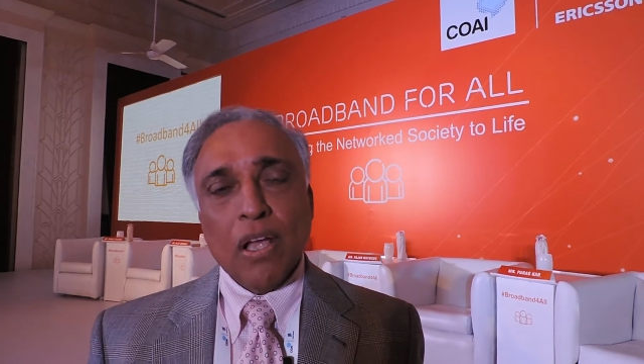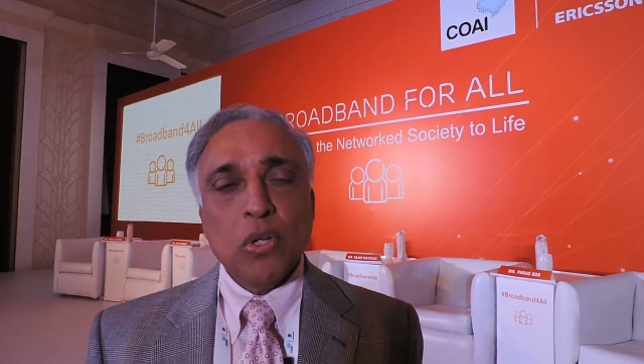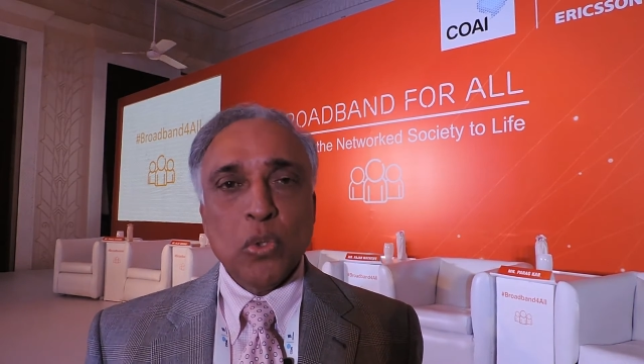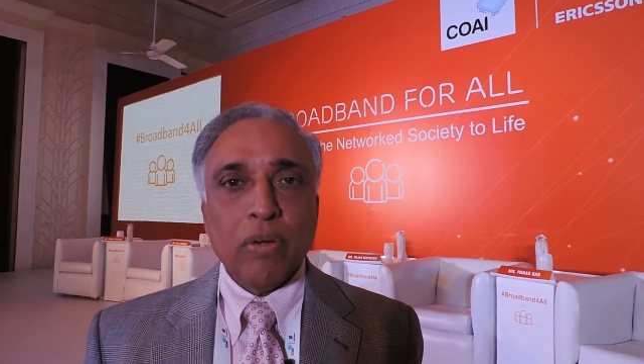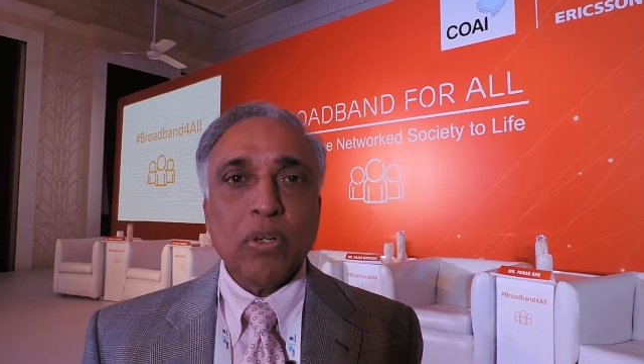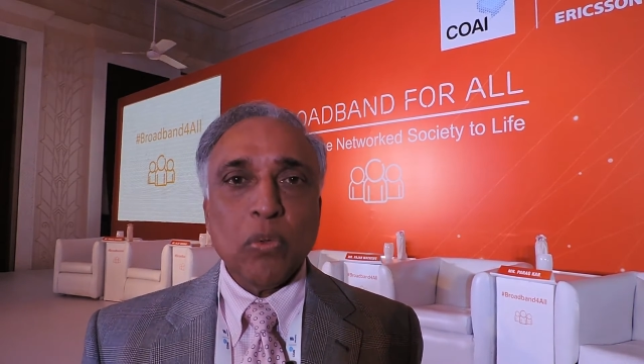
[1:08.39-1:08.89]

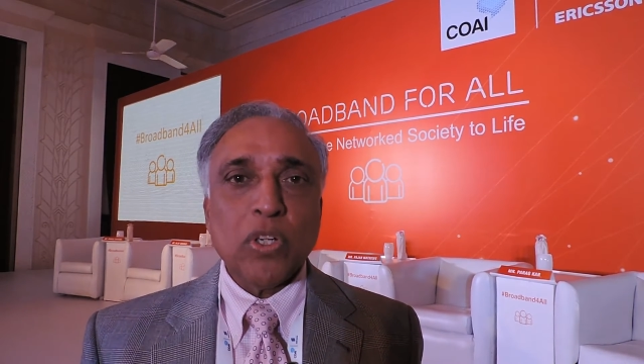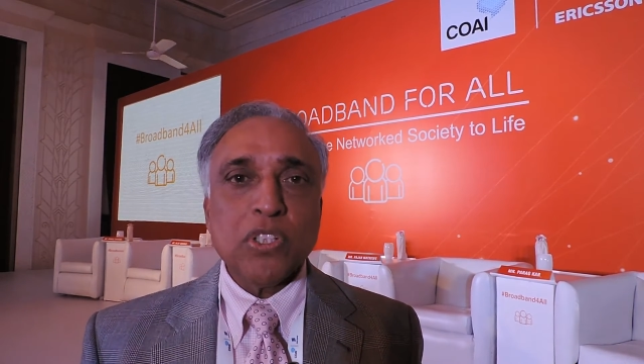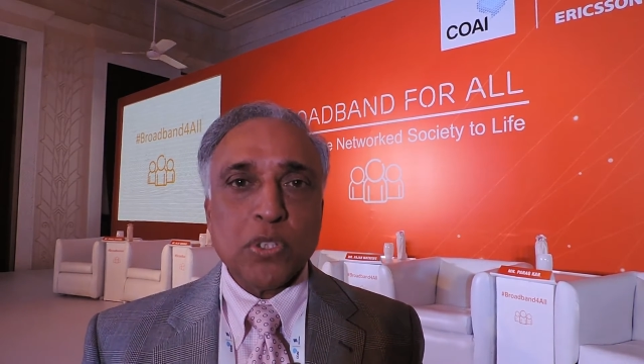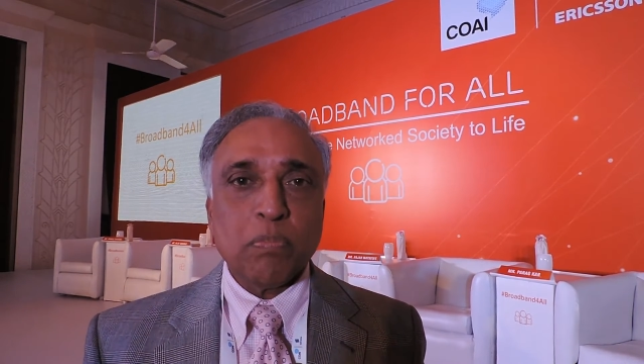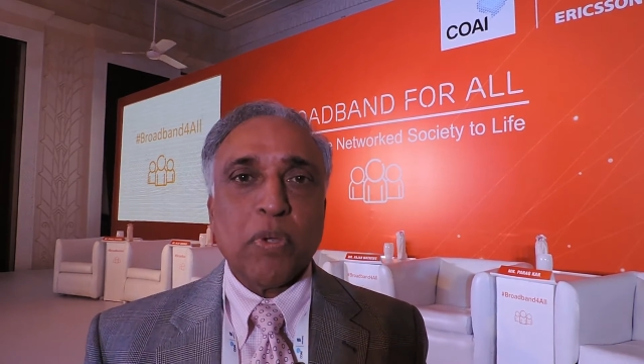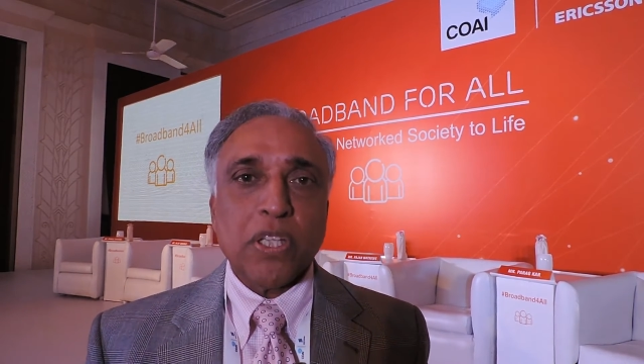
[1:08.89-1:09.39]
and whoever
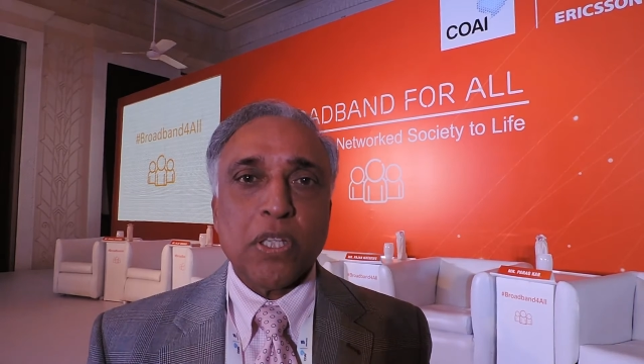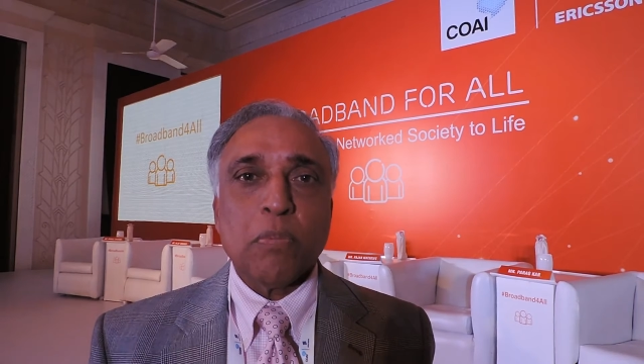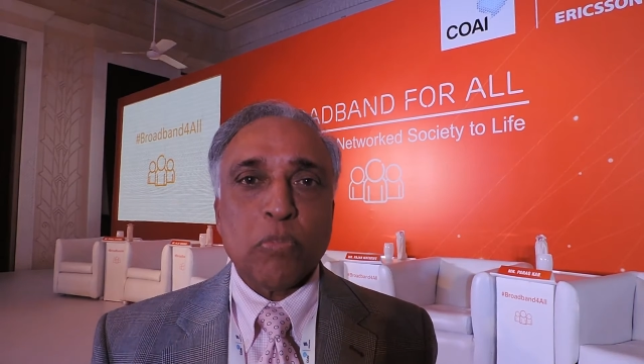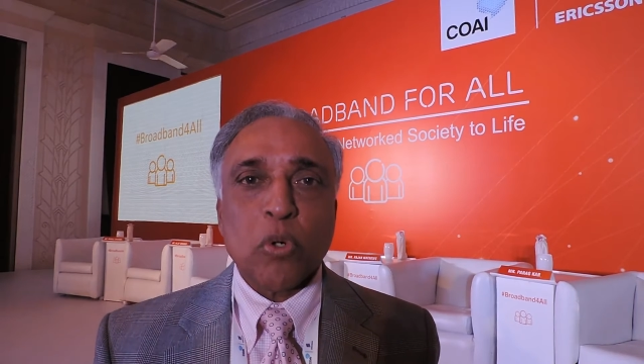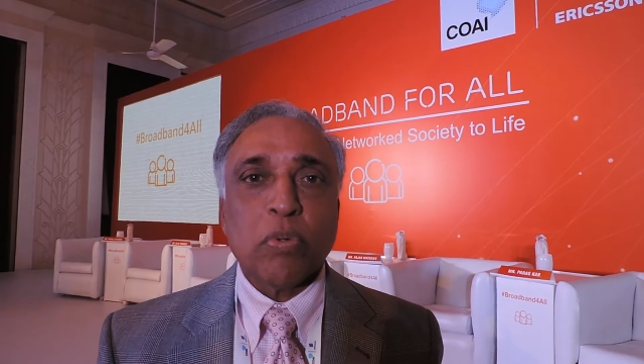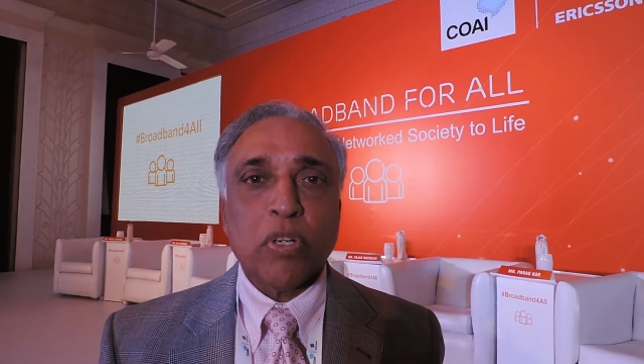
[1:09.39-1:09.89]
wants to pay
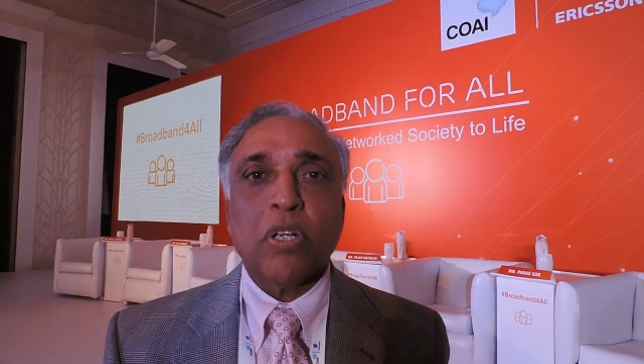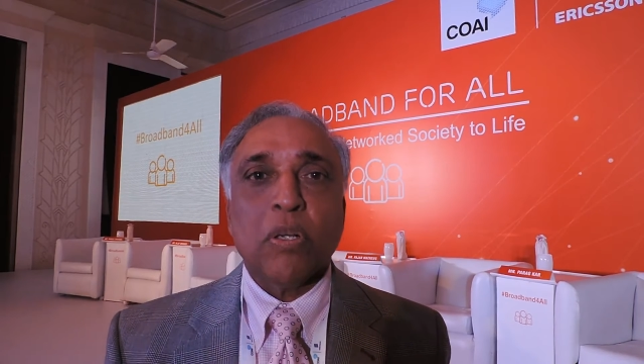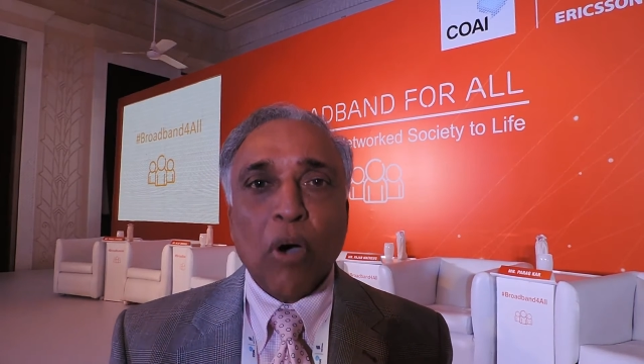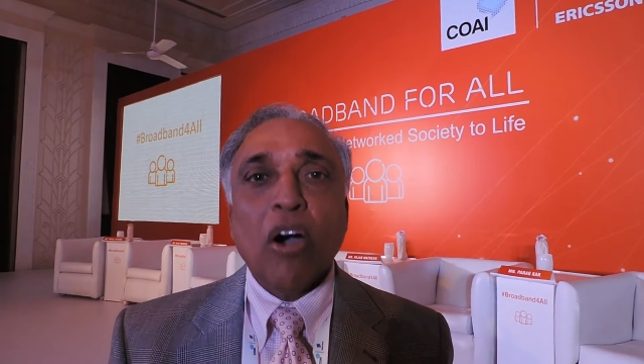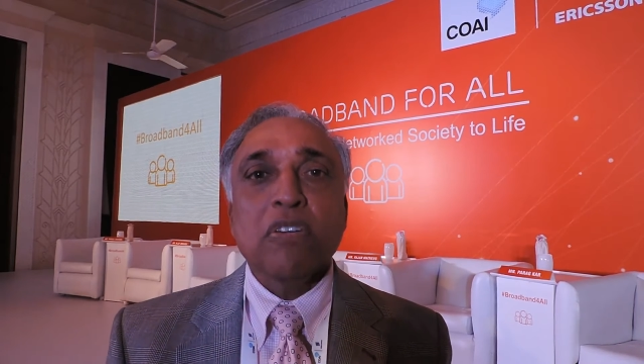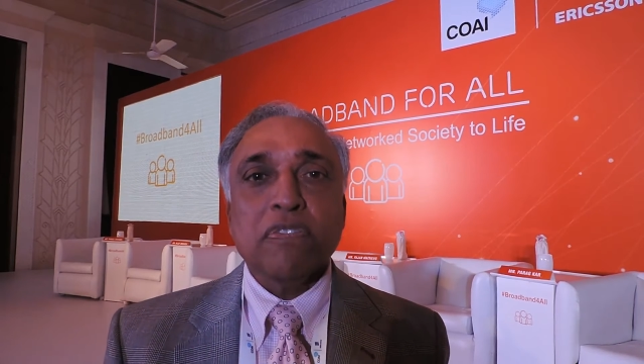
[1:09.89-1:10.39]
the
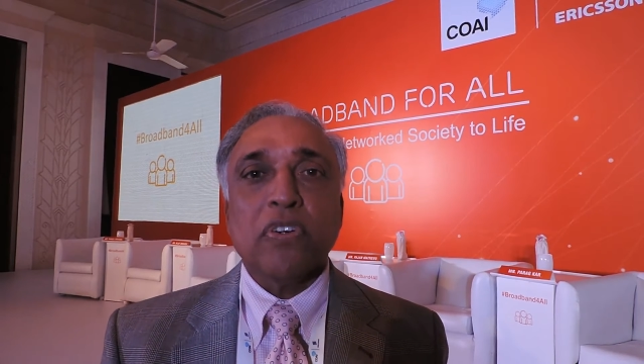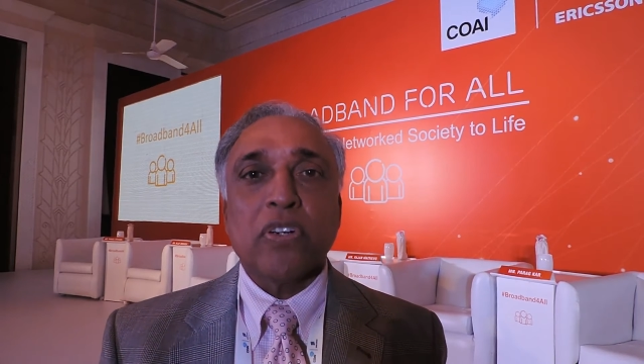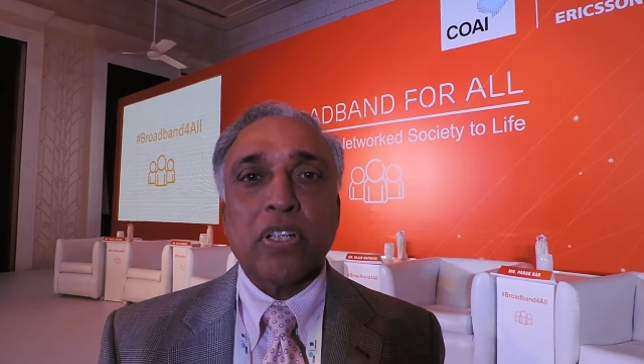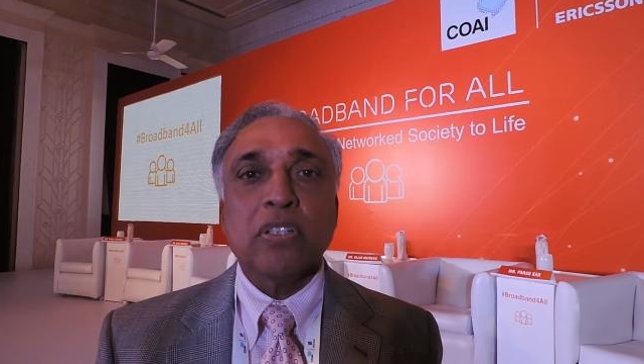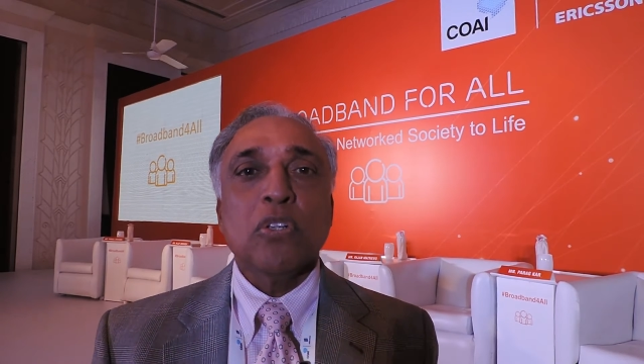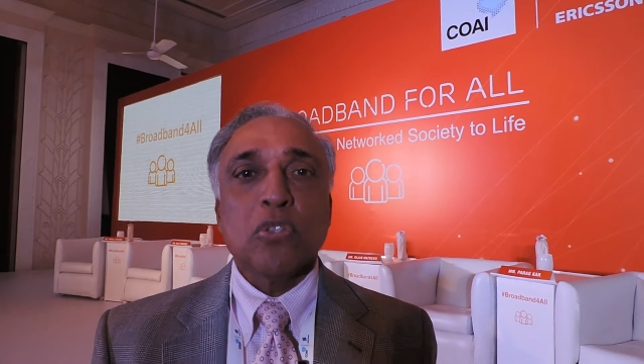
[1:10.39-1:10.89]
appropriate amount
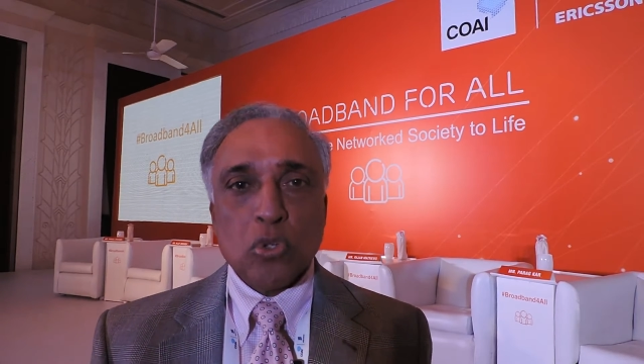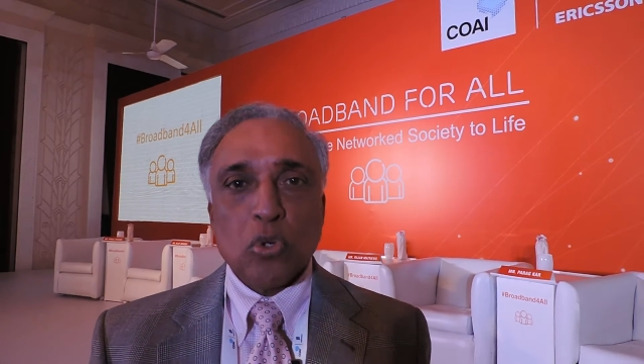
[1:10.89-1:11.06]
for it